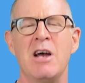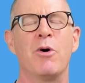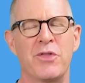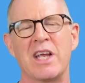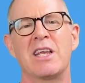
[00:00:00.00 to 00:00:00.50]

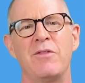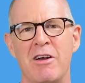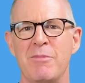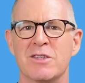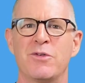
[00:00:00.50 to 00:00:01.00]
Well, thank you
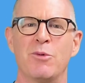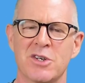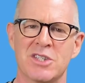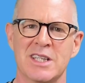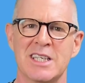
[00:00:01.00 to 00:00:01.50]
very much for
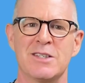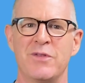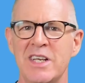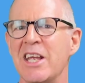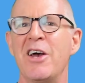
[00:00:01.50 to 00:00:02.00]
watching this
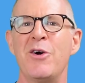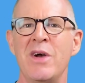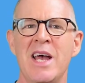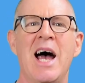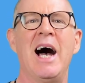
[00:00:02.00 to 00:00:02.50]
video.